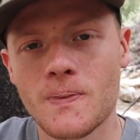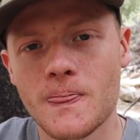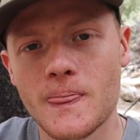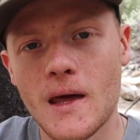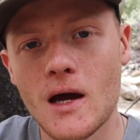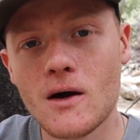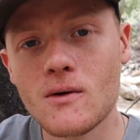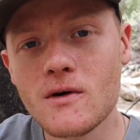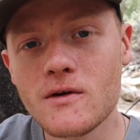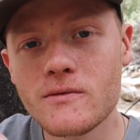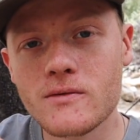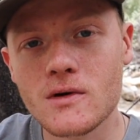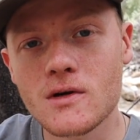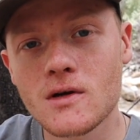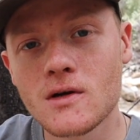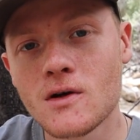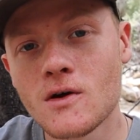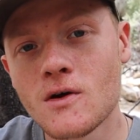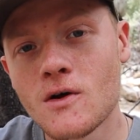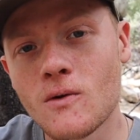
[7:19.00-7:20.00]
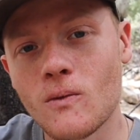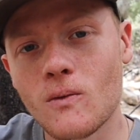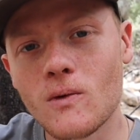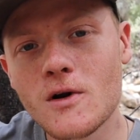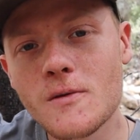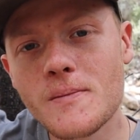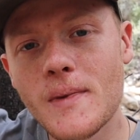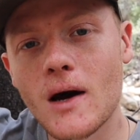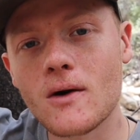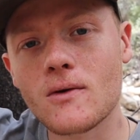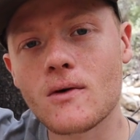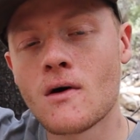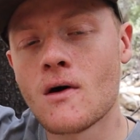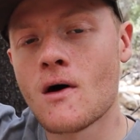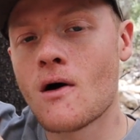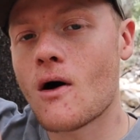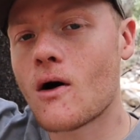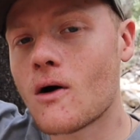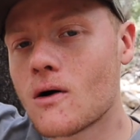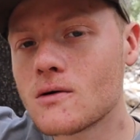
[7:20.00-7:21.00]
However, what about
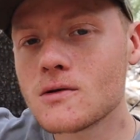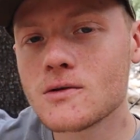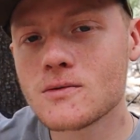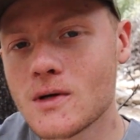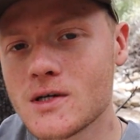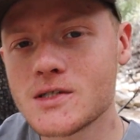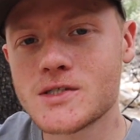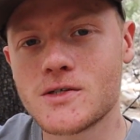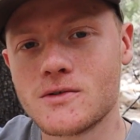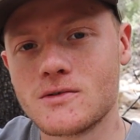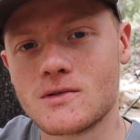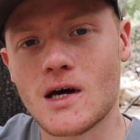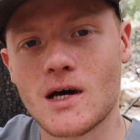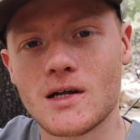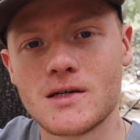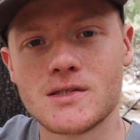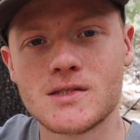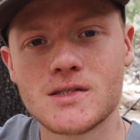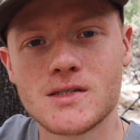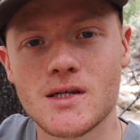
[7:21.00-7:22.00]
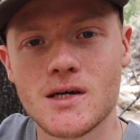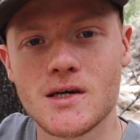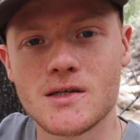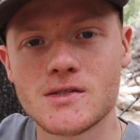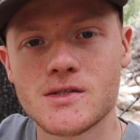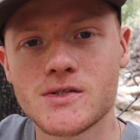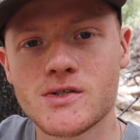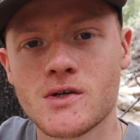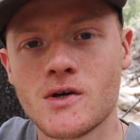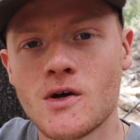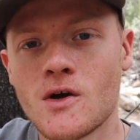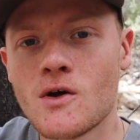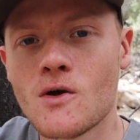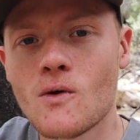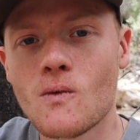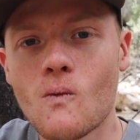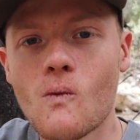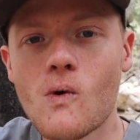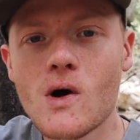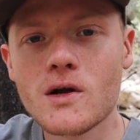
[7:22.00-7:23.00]
all the rest of the United States?
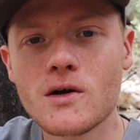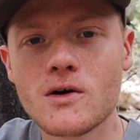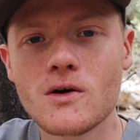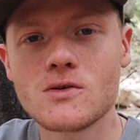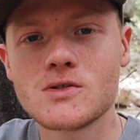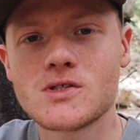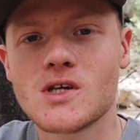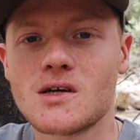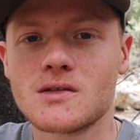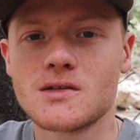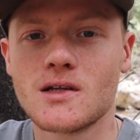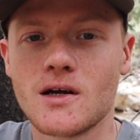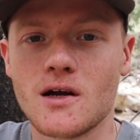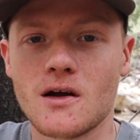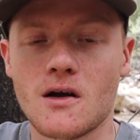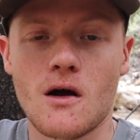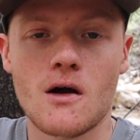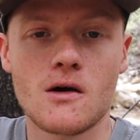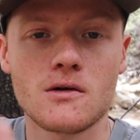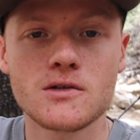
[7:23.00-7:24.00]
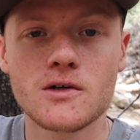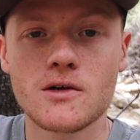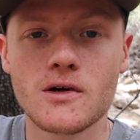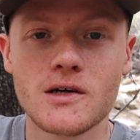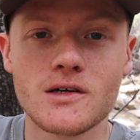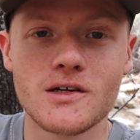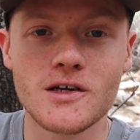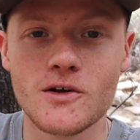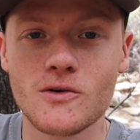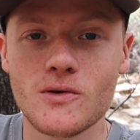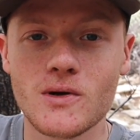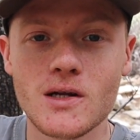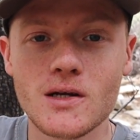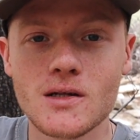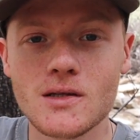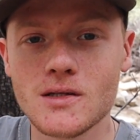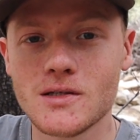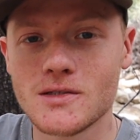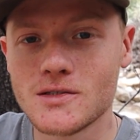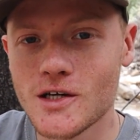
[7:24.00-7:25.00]
What goes on there? Are there any
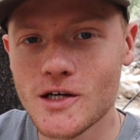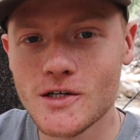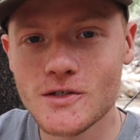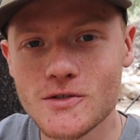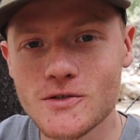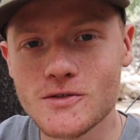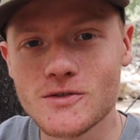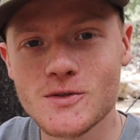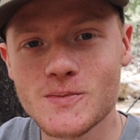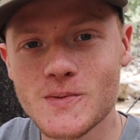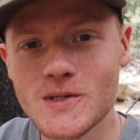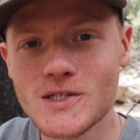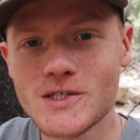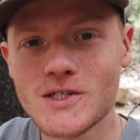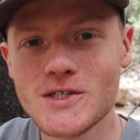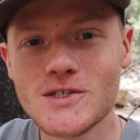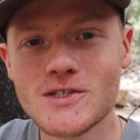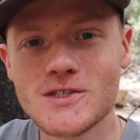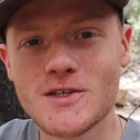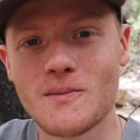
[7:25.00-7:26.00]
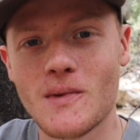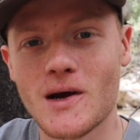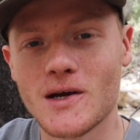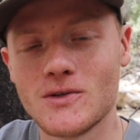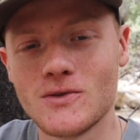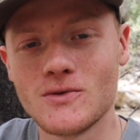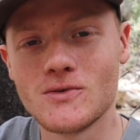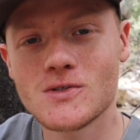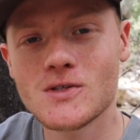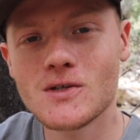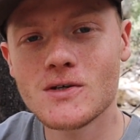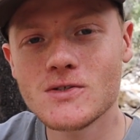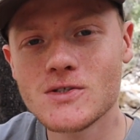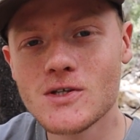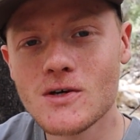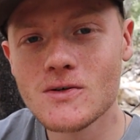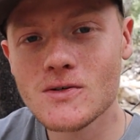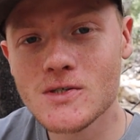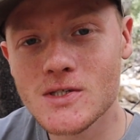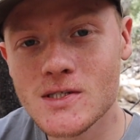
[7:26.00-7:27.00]
critically endangered species that might use those
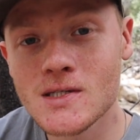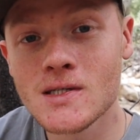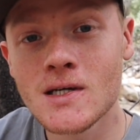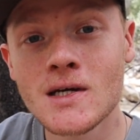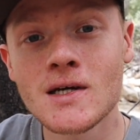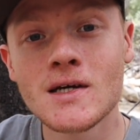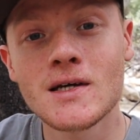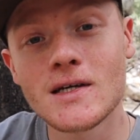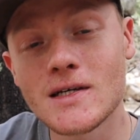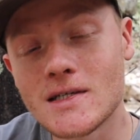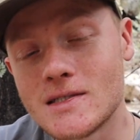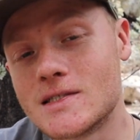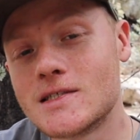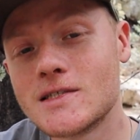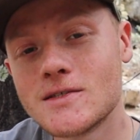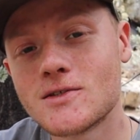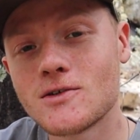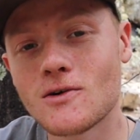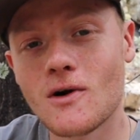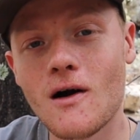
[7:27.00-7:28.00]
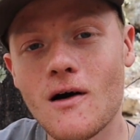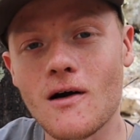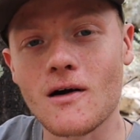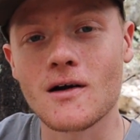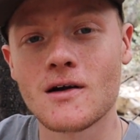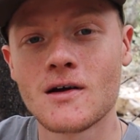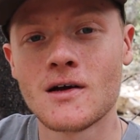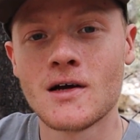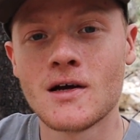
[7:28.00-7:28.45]
oaks? Indeed there are.